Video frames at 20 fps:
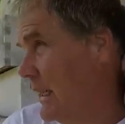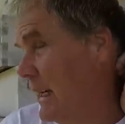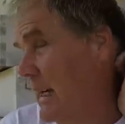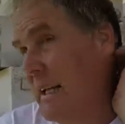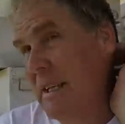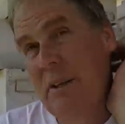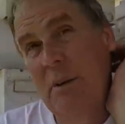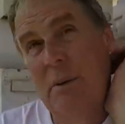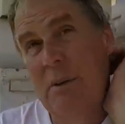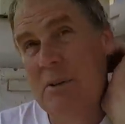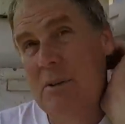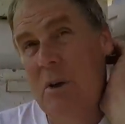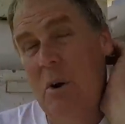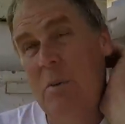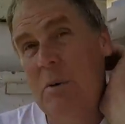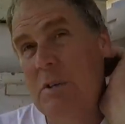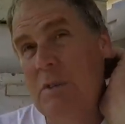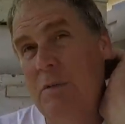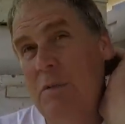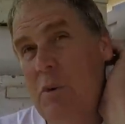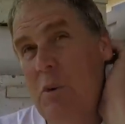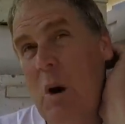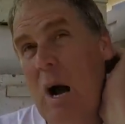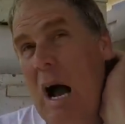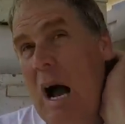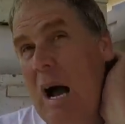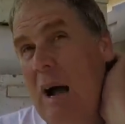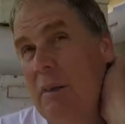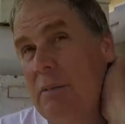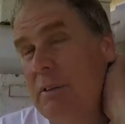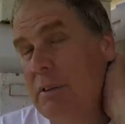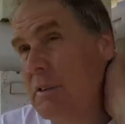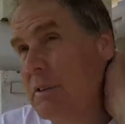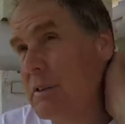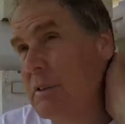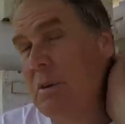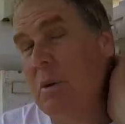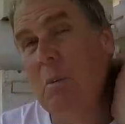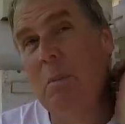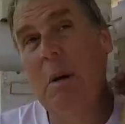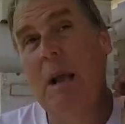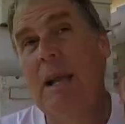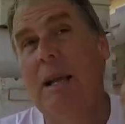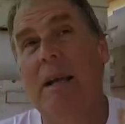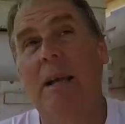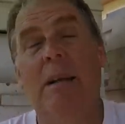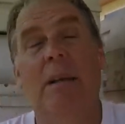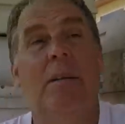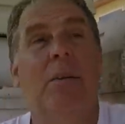I know there's always a few highs that just don't make it